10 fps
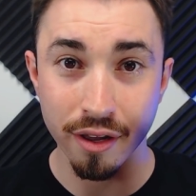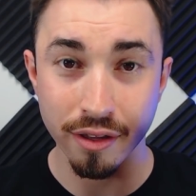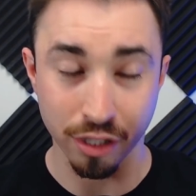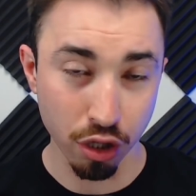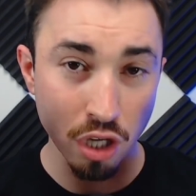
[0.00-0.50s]

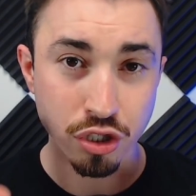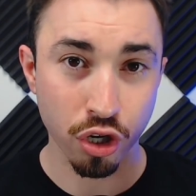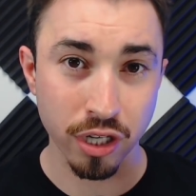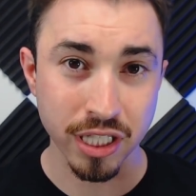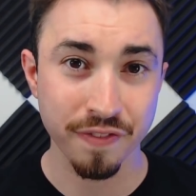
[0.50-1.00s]
the clocks that
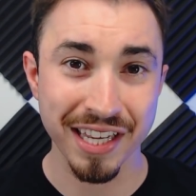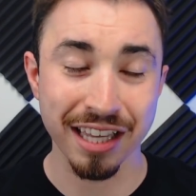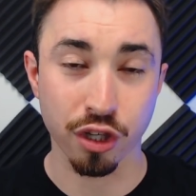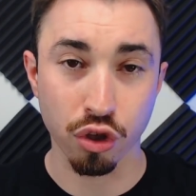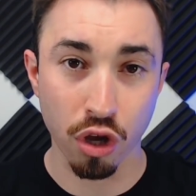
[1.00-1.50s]
are on TV
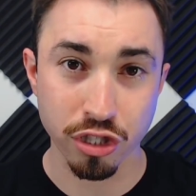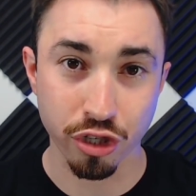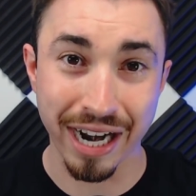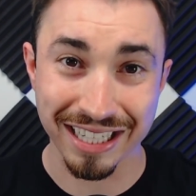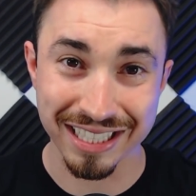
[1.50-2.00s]
and the clocks that
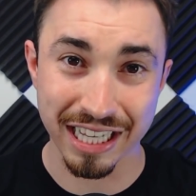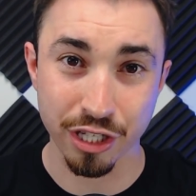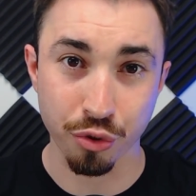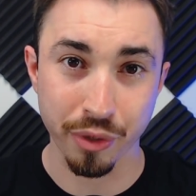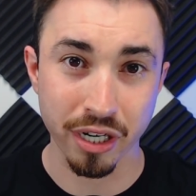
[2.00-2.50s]
are actually in
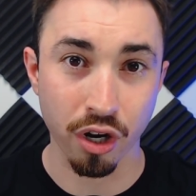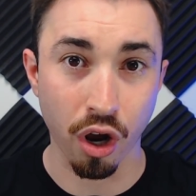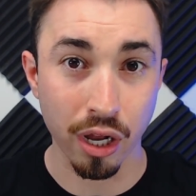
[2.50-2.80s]
the arena